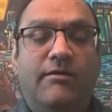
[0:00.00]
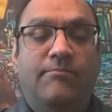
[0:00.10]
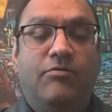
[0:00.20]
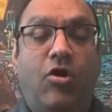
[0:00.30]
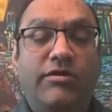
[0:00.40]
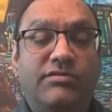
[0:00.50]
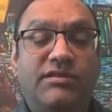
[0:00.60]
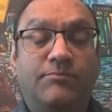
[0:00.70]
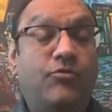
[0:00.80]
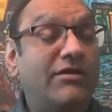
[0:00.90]
conducts
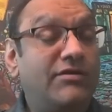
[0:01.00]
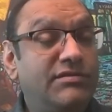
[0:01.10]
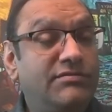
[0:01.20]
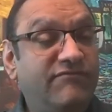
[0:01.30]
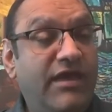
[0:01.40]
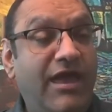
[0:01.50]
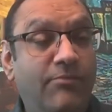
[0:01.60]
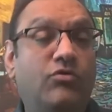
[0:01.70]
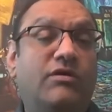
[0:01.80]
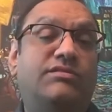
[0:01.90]
and practices
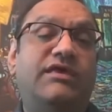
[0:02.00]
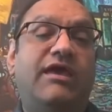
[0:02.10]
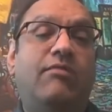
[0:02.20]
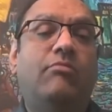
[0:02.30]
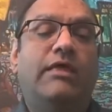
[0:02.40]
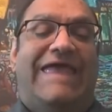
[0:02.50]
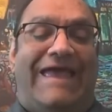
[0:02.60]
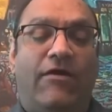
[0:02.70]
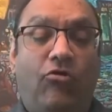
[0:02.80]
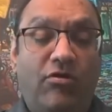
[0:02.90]
handbook exam.
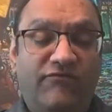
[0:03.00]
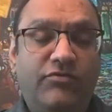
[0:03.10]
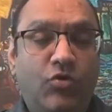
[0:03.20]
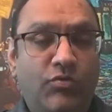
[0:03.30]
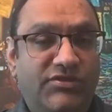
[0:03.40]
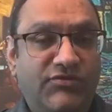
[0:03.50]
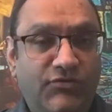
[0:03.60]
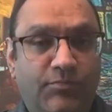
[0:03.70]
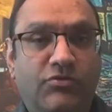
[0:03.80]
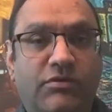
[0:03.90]
All of those
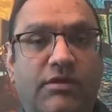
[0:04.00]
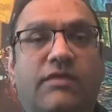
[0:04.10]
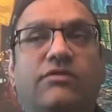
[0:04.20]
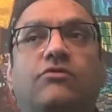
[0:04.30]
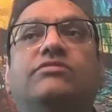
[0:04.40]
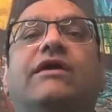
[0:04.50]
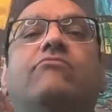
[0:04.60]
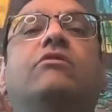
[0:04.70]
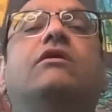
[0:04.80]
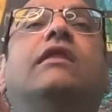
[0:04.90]
two put together,
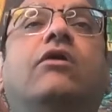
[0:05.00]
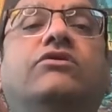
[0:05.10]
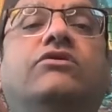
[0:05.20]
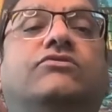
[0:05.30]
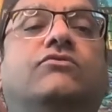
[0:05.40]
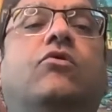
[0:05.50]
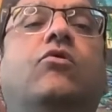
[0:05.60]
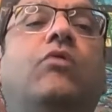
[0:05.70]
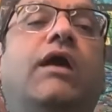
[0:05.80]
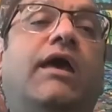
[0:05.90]
that will allow you to
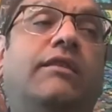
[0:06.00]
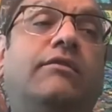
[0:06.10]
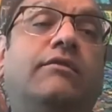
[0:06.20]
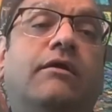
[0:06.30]
go and